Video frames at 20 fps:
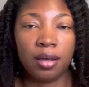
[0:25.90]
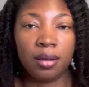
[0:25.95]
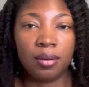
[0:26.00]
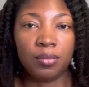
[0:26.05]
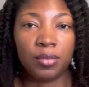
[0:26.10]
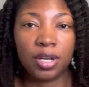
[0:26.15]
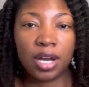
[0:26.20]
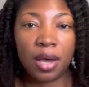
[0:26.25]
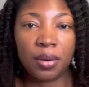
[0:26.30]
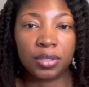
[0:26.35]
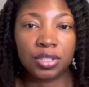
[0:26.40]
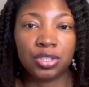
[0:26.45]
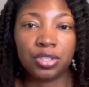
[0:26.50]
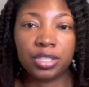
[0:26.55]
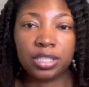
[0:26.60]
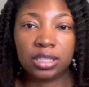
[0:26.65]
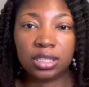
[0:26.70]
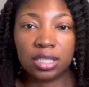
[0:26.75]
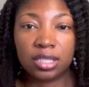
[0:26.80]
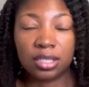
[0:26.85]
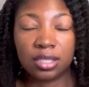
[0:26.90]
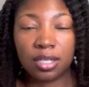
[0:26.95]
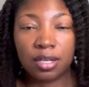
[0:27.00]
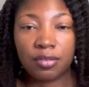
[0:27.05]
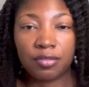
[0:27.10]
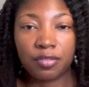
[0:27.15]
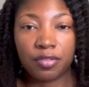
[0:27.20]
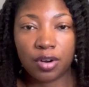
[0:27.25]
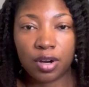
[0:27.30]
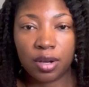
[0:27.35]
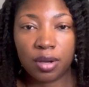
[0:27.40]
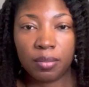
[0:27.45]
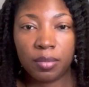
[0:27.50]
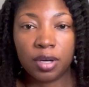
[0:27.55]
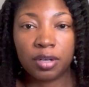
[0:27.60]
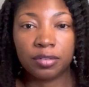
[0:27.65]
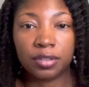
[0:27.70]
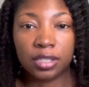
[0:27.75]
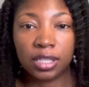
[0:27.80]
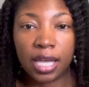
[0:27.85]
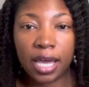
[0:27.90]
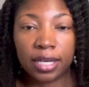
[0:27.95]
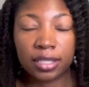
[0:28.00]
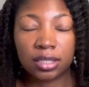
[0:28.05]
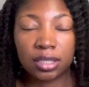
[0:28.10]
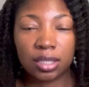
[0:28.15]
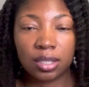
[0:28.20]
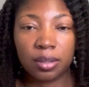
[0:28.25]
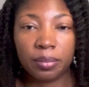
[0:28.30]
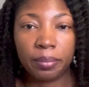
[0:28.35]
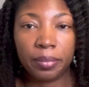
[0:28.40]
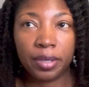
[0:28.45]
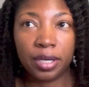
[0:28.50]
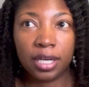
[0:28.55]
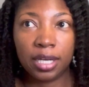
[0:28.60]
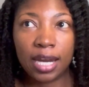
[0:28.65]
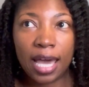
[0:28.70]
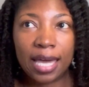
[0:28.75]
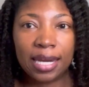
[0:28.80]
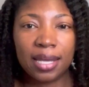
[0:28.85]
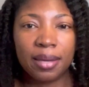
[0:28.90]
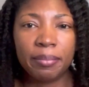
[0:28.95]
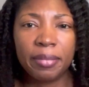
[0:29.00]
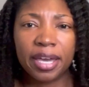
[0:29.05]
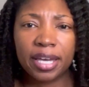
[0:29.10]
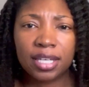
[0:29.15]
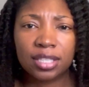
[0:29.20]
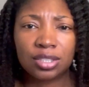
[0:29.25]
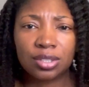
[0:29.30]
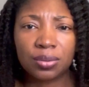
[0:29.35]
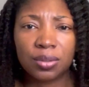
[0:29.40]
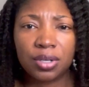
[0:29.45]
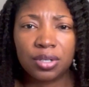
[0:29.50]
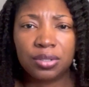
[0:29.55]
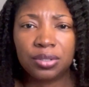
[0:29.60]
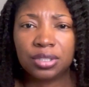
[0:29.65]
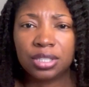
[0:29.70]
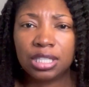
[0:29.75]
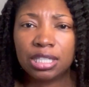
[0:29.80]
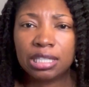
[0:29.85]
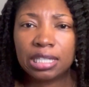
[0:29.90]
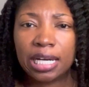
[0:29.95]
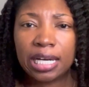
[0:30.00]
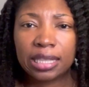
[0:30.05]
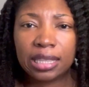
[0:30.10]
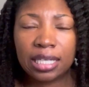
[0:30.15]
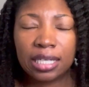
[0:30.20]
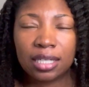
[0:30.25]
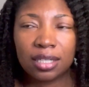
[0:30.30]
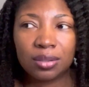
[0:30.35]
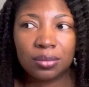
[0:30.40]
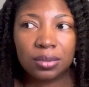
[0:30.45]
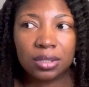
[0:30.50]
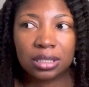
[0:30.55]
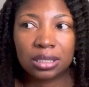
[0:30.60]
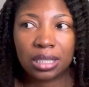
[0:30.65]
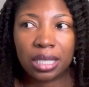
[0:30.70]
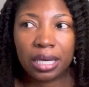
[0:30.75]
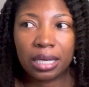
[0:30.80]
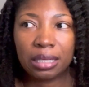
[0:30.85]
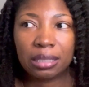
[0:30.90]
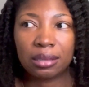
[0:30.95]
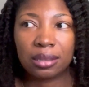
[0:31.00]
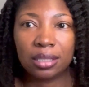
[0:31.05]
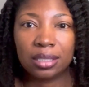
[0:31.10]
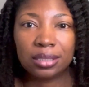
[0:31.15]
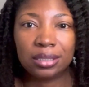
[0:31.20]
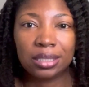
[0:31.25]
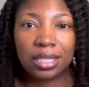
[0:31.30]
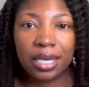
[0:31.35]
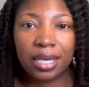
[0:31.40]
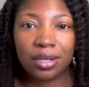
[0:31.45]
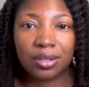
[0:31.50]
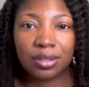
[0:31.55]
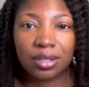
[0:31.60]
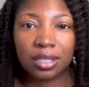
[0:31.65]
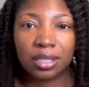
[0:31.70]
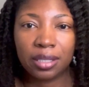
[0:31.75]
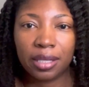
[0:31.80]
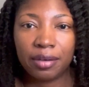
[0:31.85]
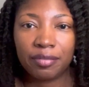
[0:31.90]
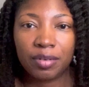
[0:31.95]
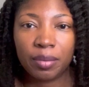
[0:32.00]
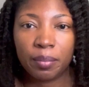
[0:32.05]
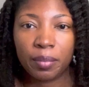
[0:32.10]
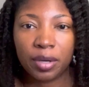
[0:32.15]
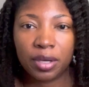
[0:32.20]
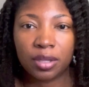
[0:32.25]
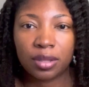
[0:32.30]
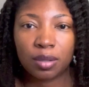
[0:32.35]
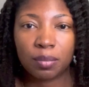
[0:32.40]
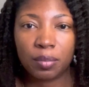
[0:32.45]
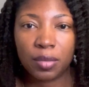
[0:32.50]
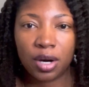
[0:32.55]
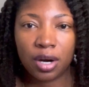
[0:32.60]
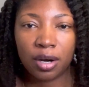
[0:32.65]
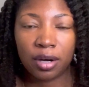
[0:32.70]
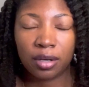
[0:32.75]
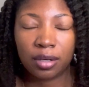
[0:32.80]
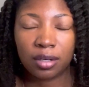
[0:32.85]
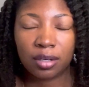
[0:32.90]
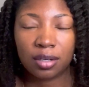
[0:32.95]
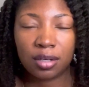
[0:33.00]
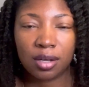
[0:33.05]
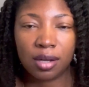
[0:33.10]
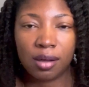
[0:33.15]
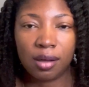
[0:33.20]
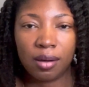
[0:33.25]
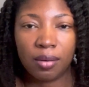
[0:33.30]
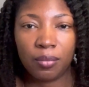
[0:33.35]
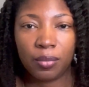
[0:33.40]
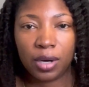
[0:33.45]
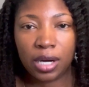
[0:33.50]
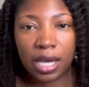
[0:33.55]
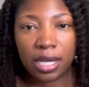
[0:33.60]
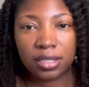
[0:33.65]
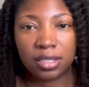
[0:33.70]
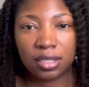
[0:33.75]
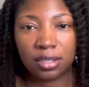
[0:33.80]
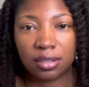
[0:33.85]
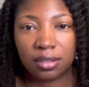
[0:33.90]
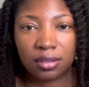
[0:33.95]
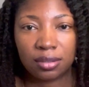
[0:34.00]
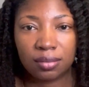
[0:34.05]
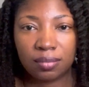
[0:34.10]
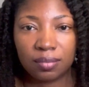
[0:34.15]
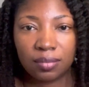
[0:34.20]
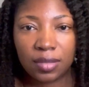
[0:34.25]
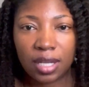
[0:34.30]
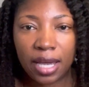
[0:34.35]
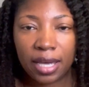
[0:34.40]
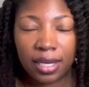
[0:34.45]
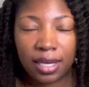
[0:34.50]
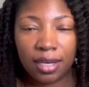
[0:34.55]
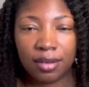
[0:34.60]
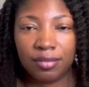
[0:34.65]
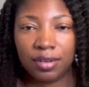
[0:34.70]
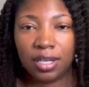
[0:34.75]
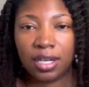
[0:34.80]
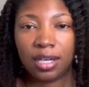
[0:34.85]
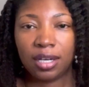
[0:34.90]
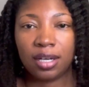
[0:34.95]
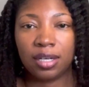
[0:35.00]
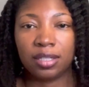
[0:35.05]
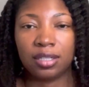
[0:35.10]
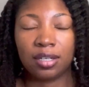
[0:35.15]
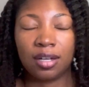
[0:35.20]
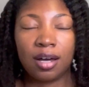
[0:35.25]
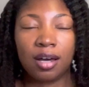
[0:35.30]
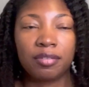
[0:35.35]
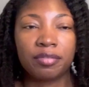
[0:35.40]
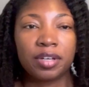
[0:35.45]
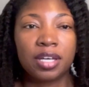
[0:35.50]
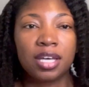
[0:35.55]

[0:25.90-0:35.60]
When I was transitioning from a relaxer, but I didn't make it to a whole year. I think it was like the 10 or 11 month mark when I gave in and cut it off.